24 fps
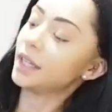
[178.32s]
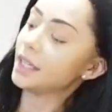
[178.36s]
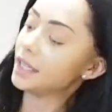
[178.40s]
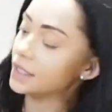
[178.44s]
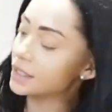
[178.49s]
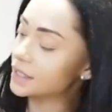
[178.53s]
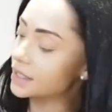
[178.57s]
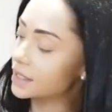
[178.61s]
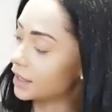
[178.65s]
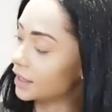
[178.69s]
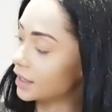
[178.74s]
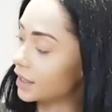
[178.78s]

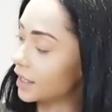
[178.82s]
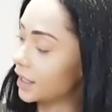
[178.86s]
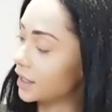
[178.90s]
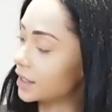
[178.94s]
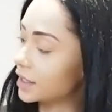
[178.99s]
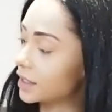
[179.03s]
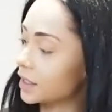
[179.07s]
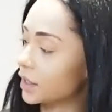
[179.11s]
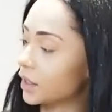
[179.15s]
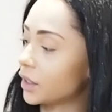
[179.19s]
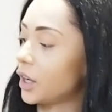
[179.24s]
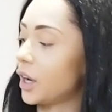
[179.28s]
is
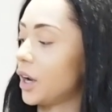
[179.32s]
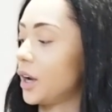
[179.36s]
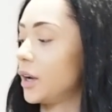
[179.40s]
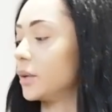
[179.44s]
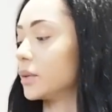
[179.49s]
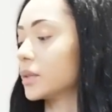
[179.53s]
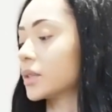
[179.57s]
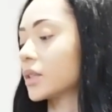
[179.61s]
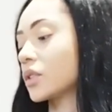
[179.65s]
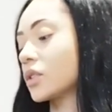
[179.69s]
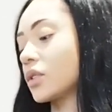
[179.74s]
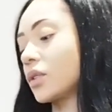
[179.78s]
this
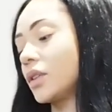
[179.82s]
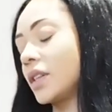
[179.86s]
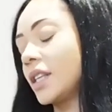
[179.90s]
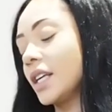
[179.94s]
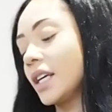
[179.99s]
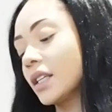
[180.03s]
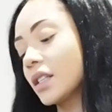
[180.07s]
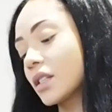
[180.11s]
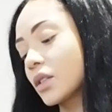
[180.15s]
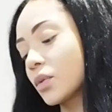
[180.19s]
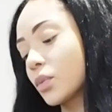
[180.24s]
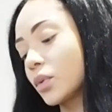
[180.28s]
coat? So
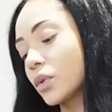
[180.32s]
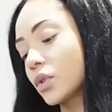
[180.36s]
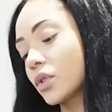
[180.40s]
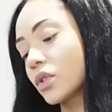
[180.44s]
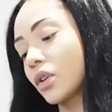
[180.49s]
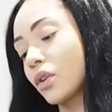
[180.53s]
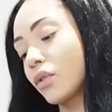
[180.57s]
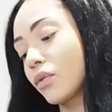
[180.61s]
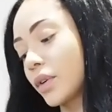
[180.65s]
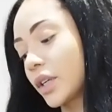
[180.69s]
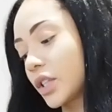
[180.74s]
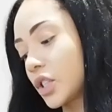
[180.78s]
this was
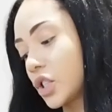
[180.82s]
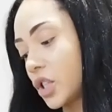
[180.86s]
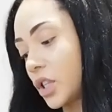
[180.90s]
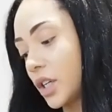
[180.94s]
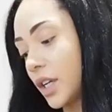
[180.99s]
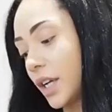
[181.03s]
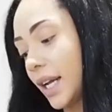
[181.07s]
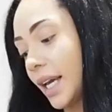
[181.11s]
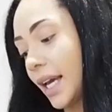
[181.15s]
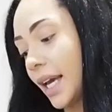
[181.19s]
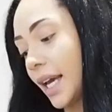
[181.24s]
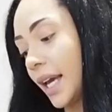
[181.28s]

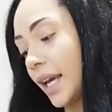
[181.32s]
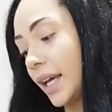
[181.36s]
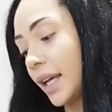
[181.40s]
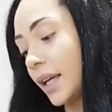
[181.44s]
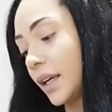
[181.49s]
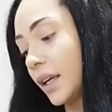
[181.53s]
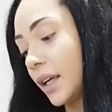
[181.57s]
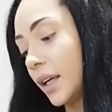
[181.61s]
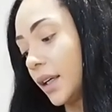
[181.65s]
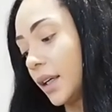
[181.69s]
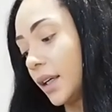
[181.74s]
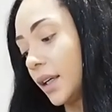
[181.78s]
originally
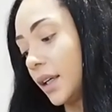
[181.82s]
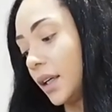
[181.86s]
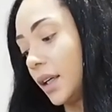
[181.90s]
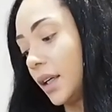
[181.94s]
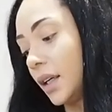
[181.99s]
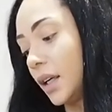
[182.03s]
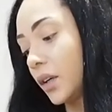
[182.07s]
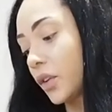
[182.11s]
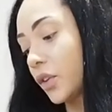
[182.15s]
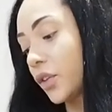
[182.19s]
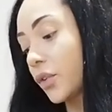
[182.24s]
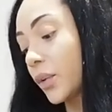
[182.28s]

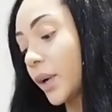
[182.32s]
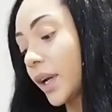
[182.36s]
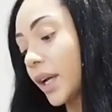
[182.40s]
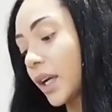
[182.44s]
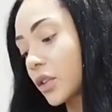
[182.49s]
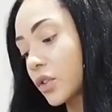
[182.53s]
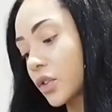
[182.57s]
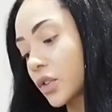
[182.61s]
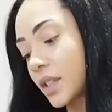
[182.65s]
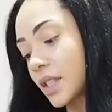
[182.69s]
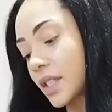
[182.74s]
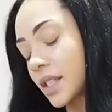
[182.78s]

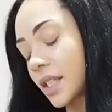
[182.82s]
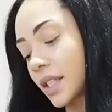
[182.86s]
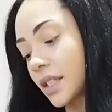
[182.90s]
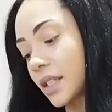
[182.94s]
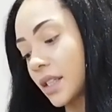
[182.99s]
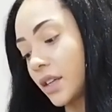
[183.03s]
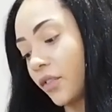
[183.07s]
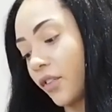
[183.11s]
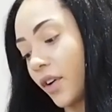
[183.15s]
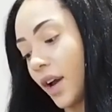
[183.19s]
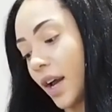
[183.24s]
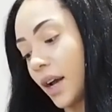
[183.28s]

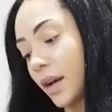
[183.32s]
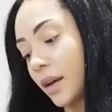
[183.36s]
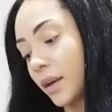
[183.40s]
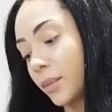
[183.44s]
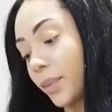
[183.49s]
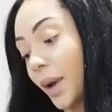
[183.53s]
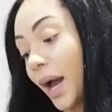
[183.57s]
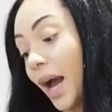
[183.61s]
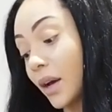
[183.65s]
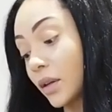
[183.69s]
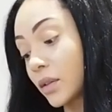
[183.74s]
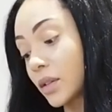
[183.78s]

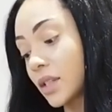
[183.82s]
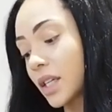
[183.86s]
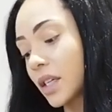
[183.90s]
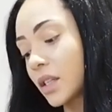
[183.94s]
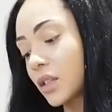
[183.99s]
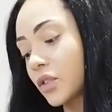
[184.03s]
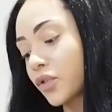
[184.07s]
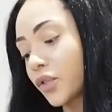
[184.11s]
£360. It's